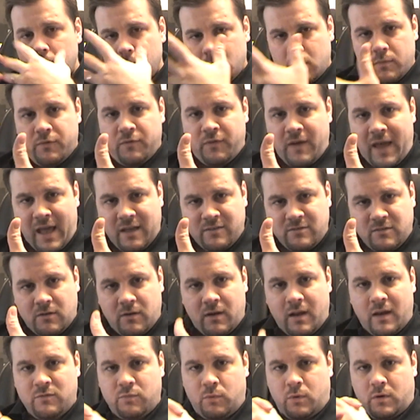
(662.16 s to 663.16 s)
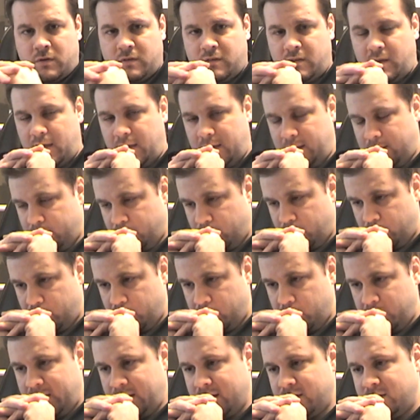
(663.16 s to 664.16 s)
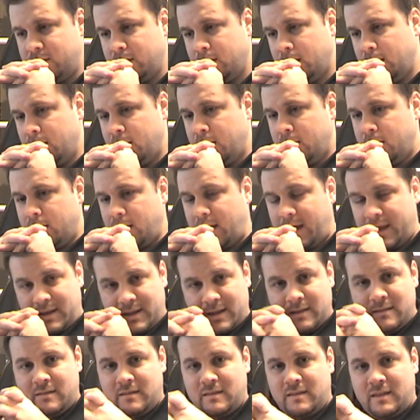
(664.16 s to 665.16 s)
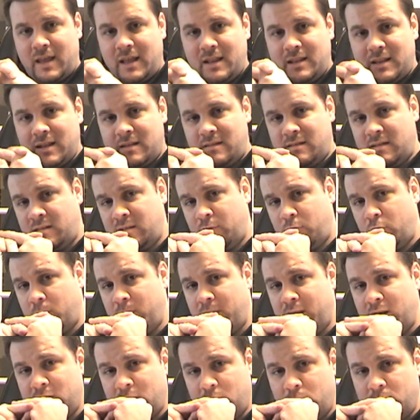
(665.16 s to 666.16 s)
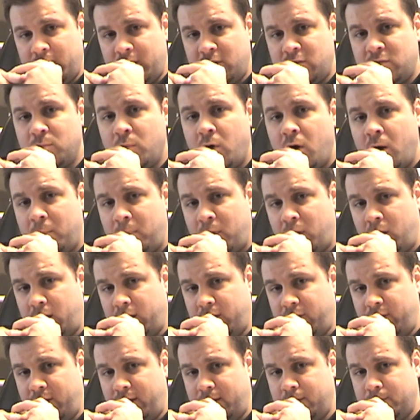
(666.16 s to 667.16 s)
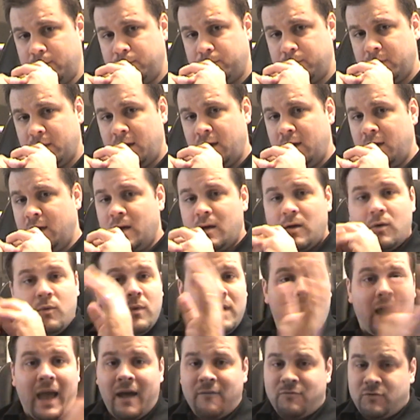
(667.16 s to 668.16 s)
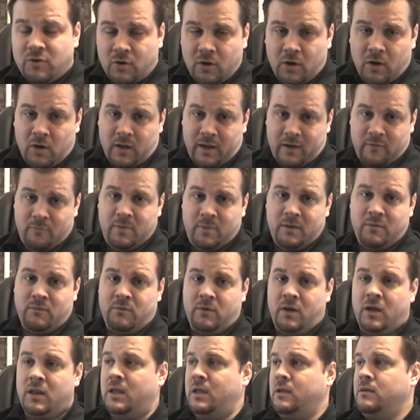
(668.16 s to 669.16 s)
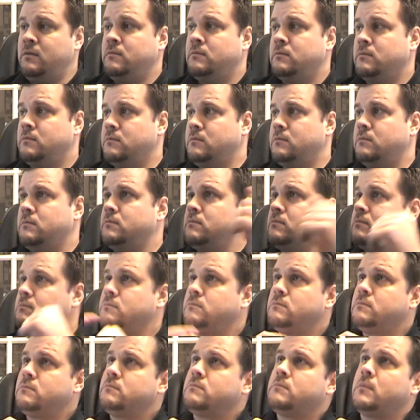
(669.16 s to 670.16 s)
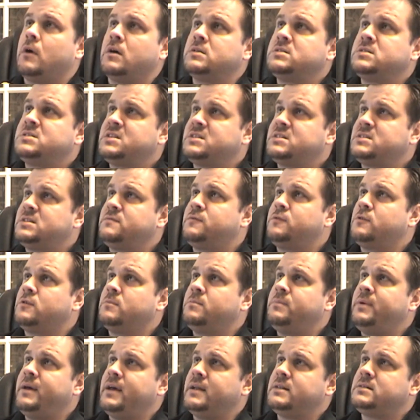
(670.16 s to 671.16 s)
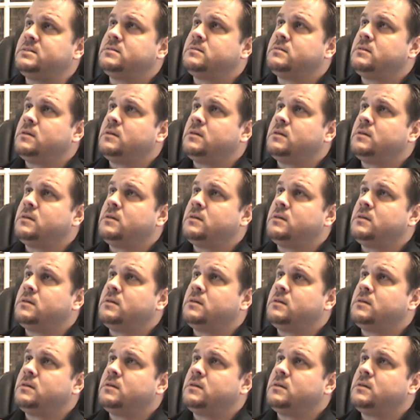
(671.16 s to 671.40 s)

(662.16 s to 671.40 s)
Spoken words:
faster, as we're saying? Because I did state that 64-bit is only a small part of it. We, after all, have been running on 64-bit